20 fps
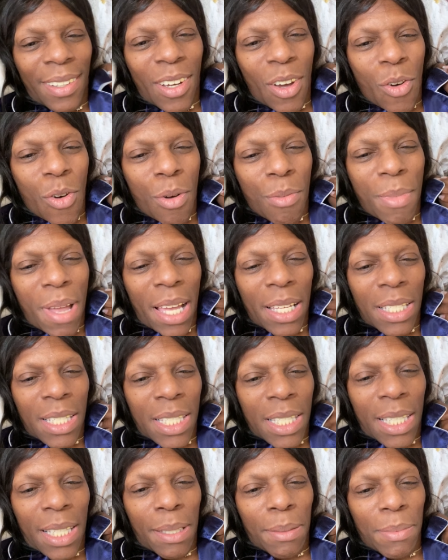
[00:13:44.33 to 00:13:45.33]
Going back to
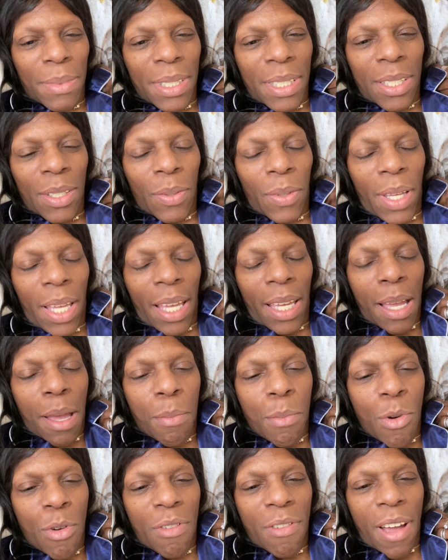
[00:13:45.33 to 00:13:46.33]
sleep. It's okay.
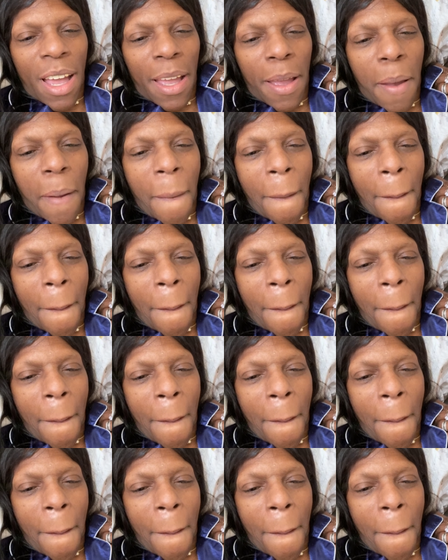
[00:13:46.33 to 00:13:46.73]
I'm all right.